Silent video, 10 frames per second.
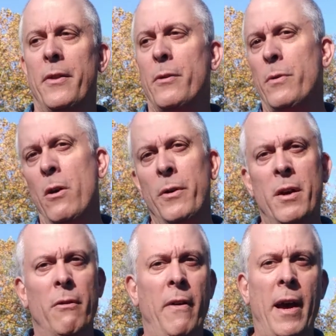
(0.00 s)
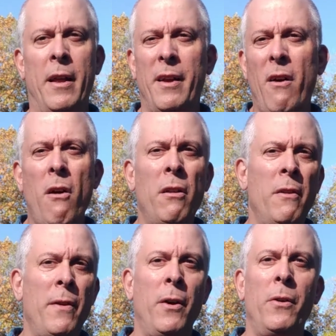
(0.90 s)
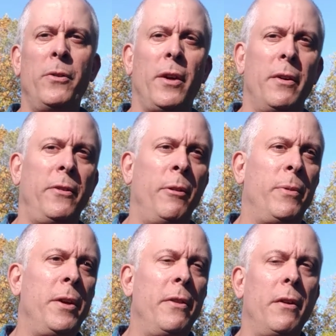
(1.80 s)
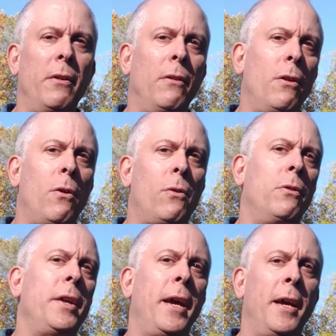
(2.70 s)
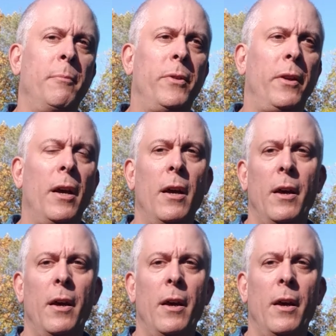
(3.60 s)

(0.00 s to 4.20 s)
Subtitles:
the Roanoke Valley, all of those are simply the local names